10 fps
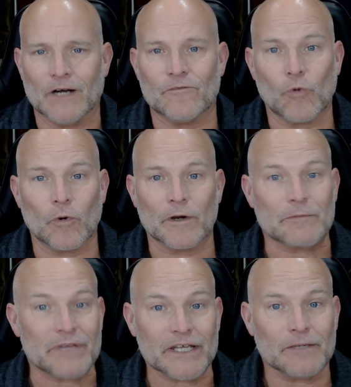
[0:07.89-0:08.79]
for
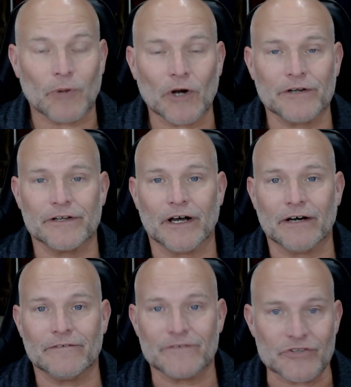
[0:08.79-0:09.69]
being a part
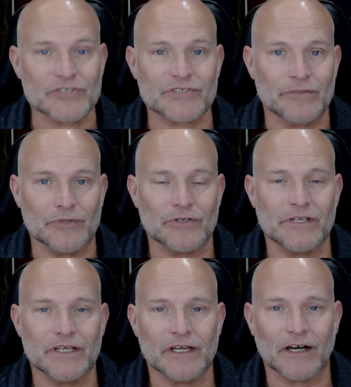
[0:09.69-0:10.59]
of this
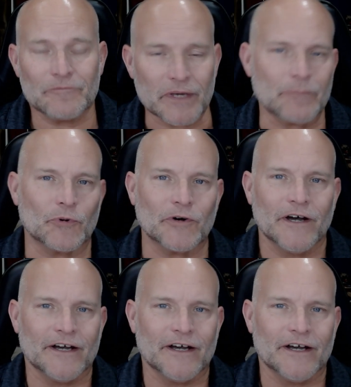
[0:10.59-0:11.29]
community of people